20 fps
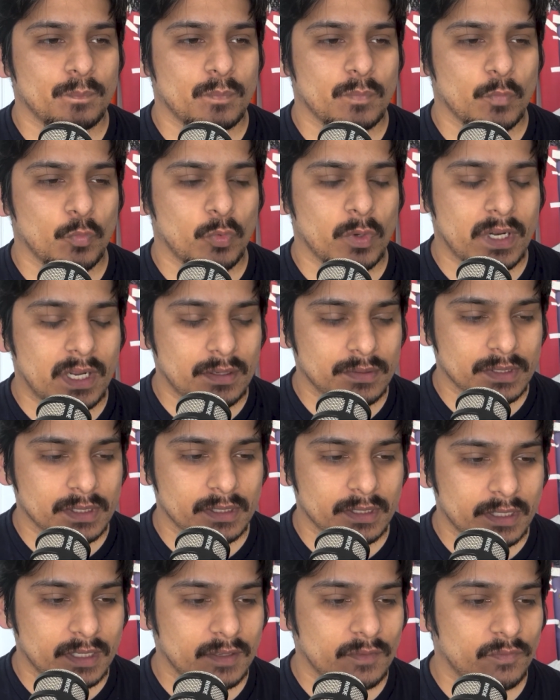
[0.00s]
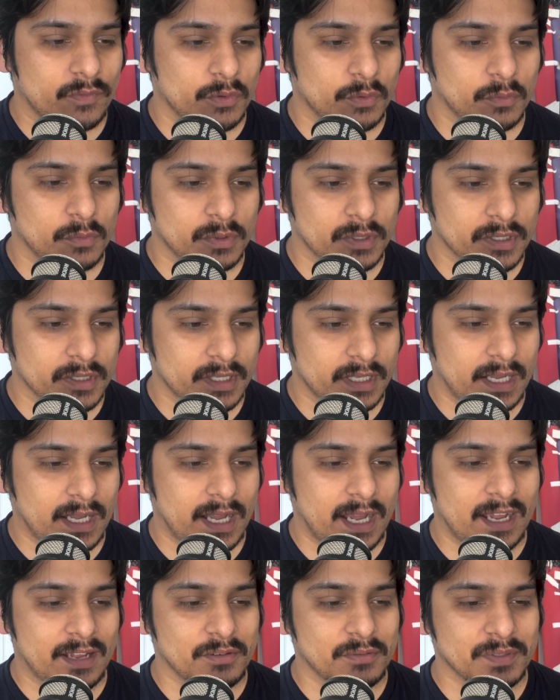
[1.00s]
when I was looking for work,
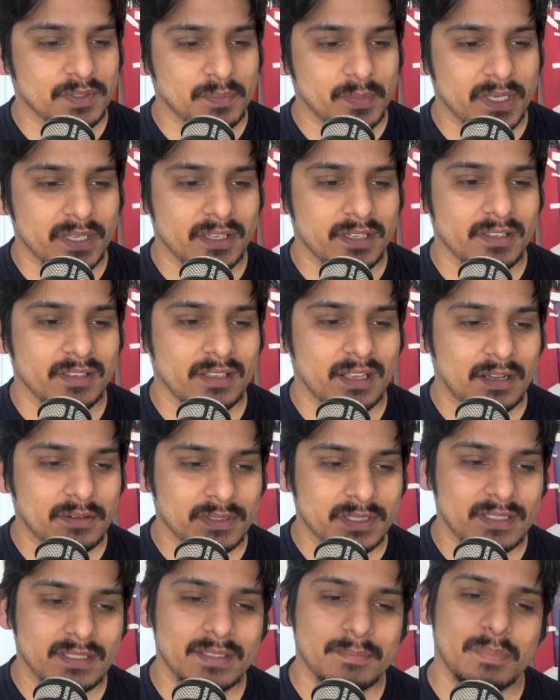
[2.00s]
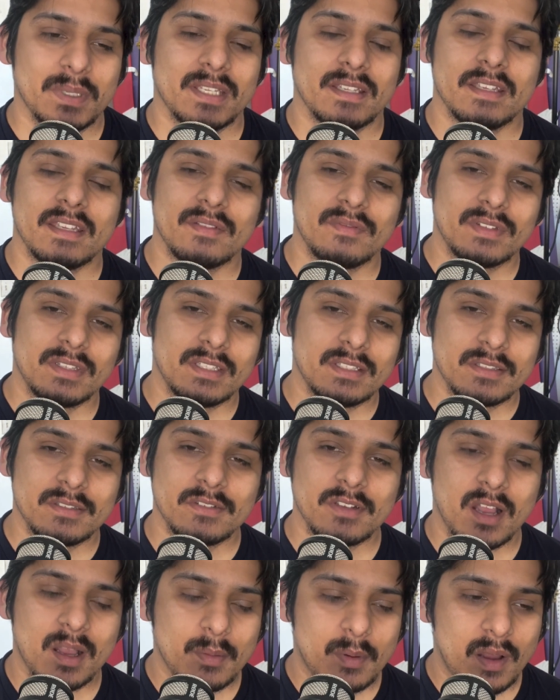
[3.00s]
I was being given these
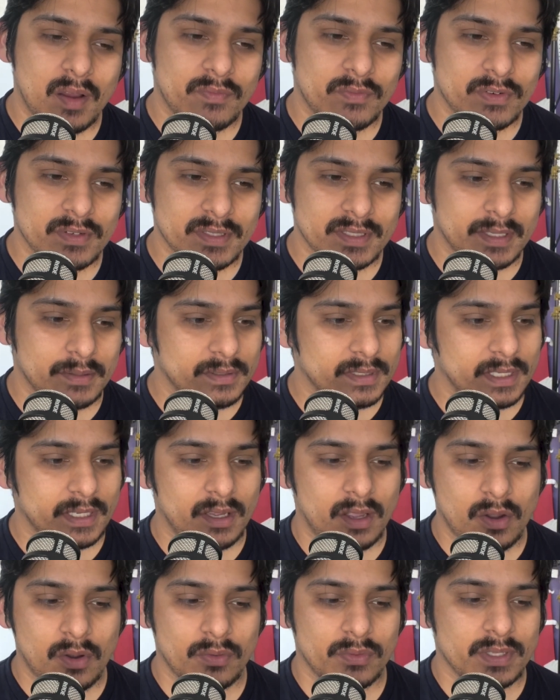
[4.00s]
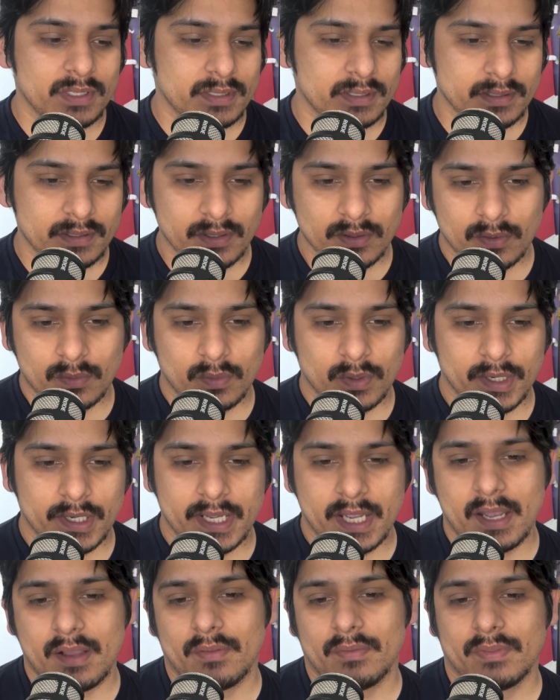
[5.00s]
job offers that was like, oh, this is going to work
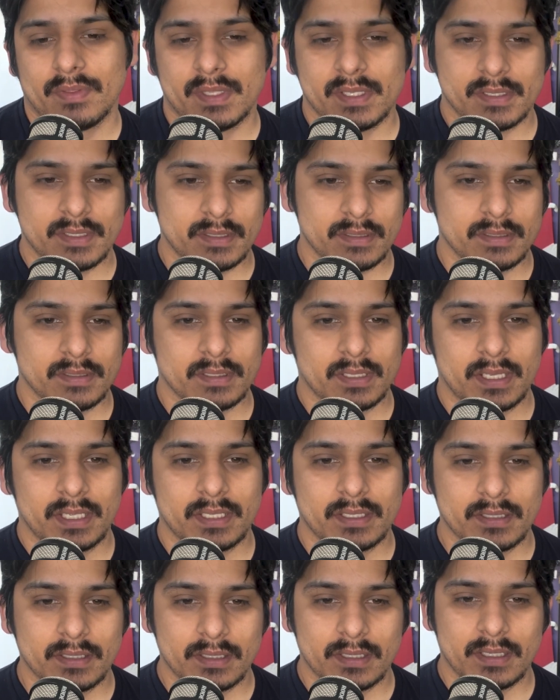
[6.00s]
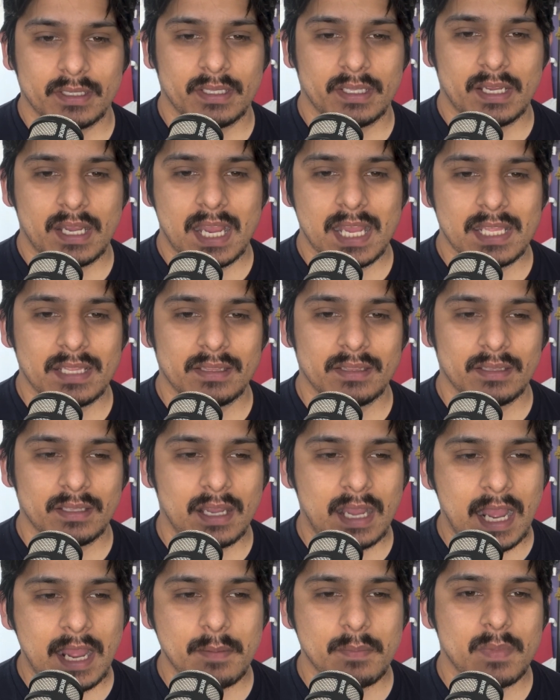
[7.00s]
out. This is like,
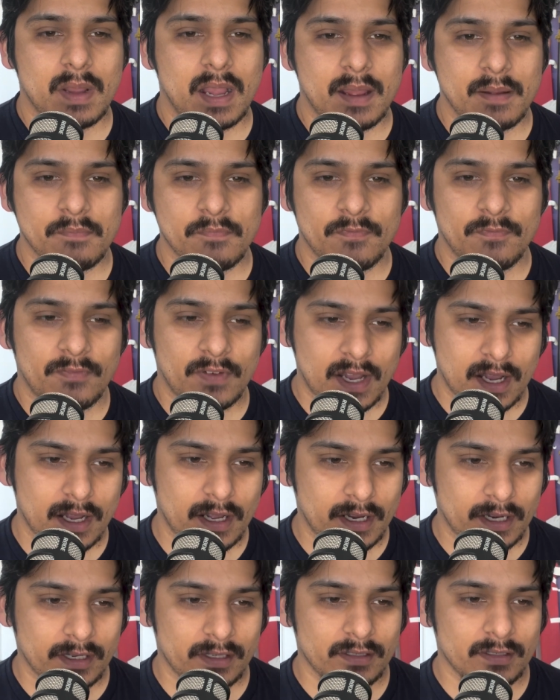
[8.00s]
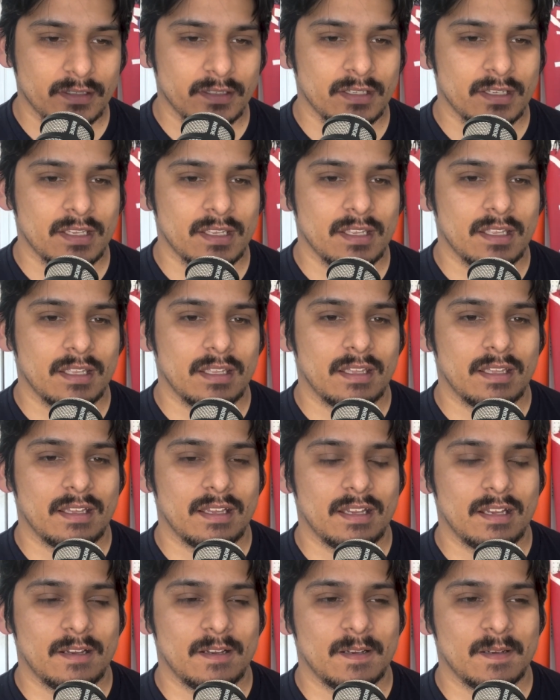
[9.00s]
I'm fine.
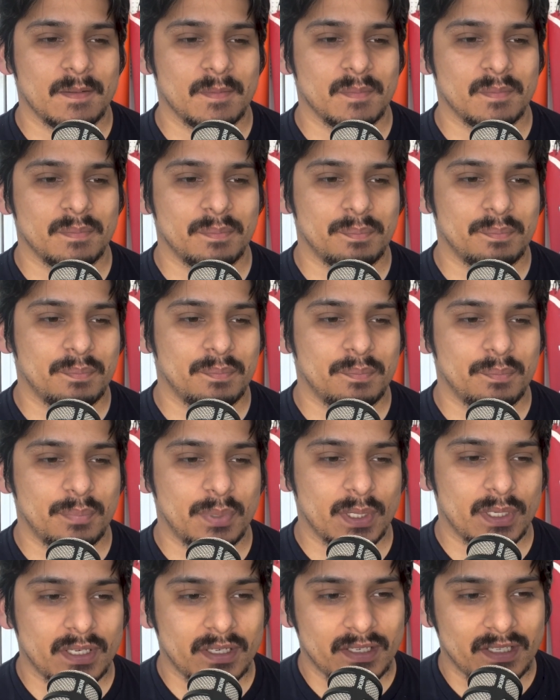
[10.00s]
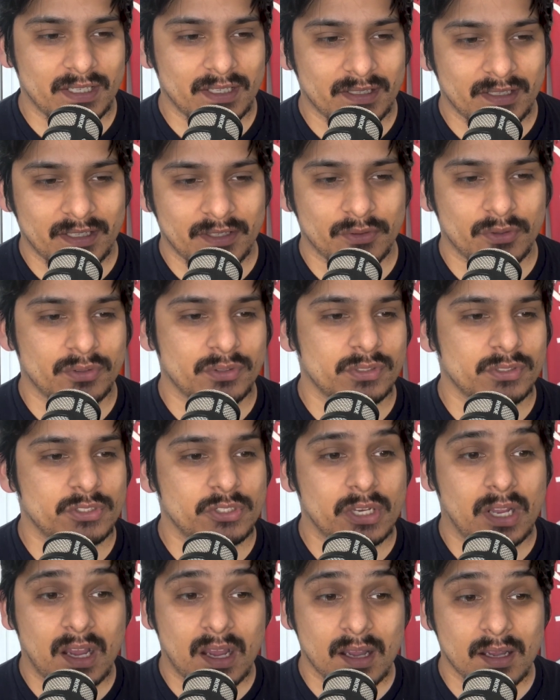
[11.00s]
But either the
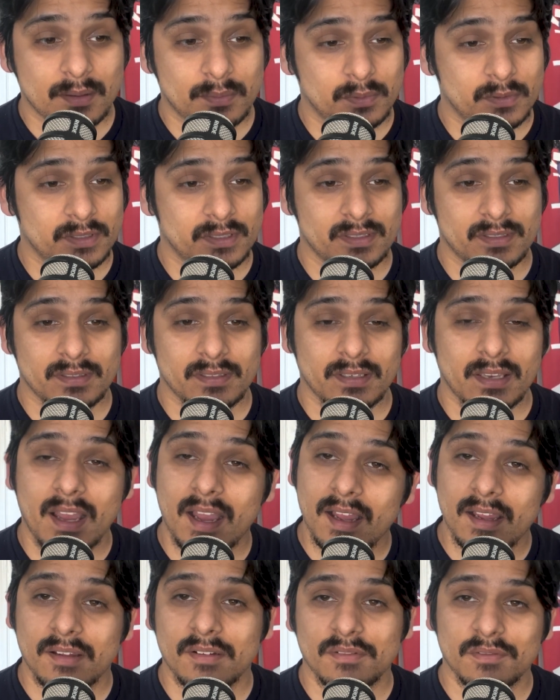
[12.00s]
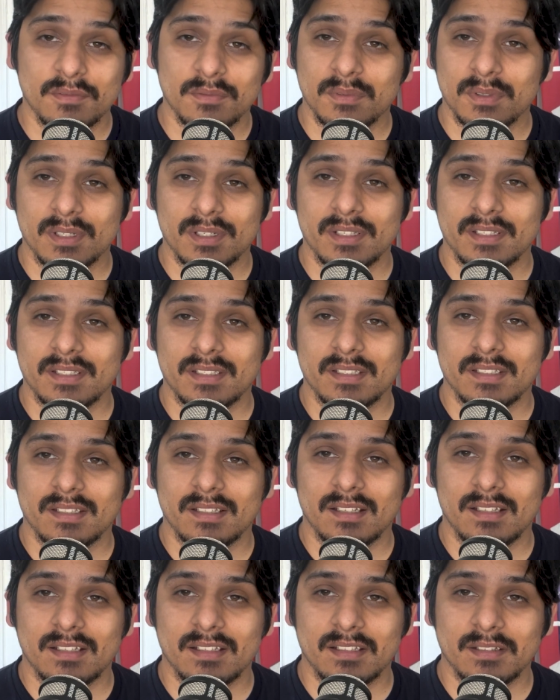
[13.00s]
job was not what
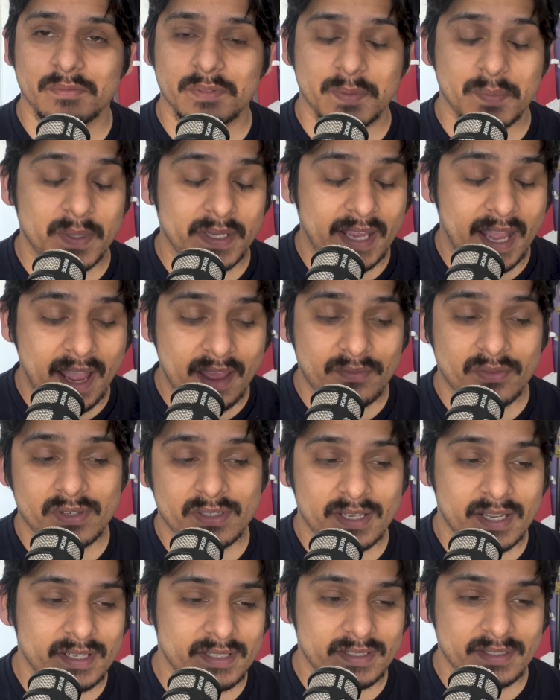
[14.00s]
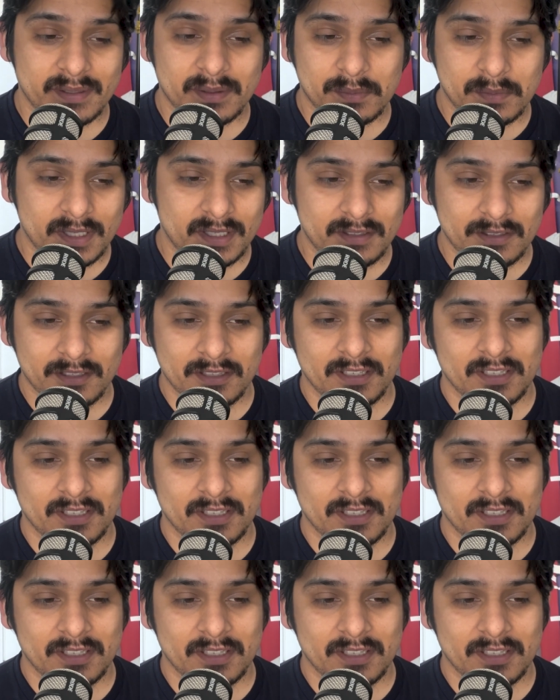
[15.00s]
was being advertised to me.